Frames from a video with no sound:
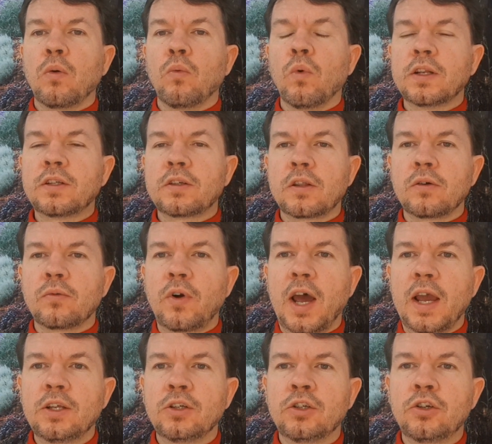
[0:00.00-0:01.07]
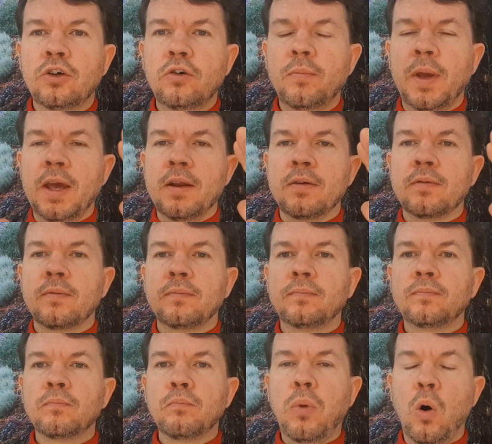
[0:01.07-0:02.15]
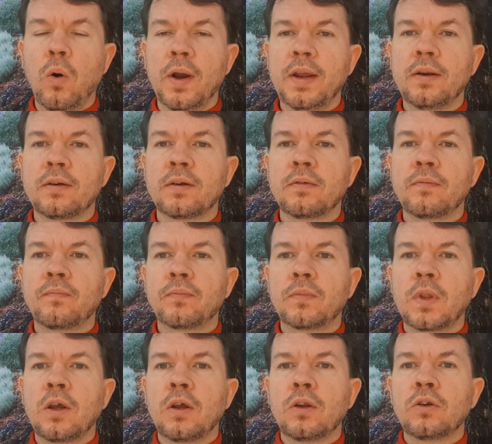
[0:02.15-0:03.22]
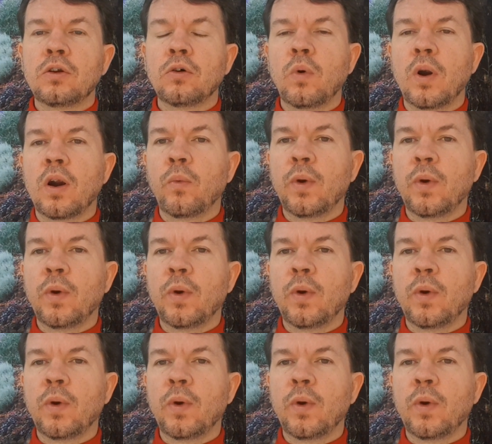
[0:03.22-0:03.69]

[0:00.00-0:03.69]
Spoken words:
what's the right zoom-in point to where